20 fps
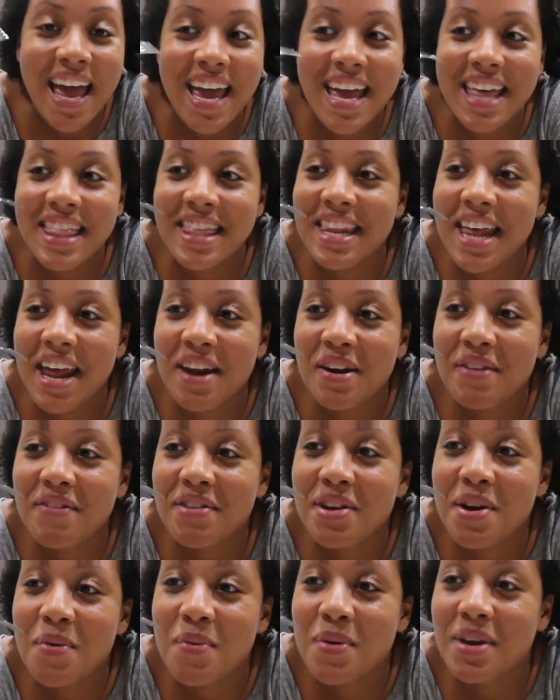And then I don't
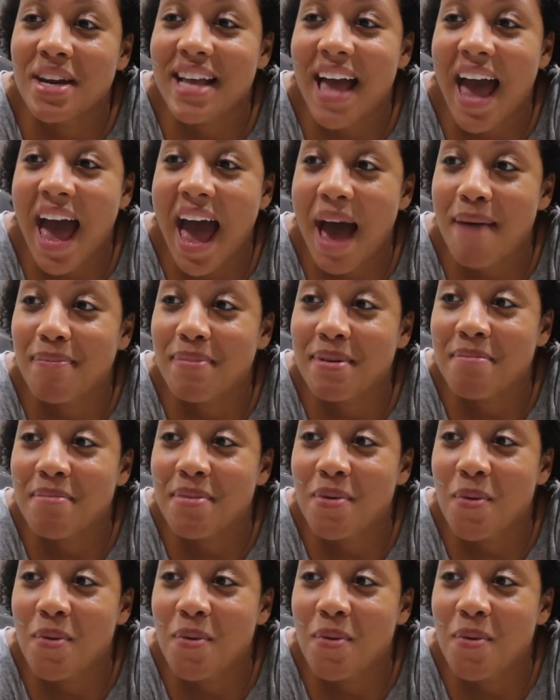even know when it happened,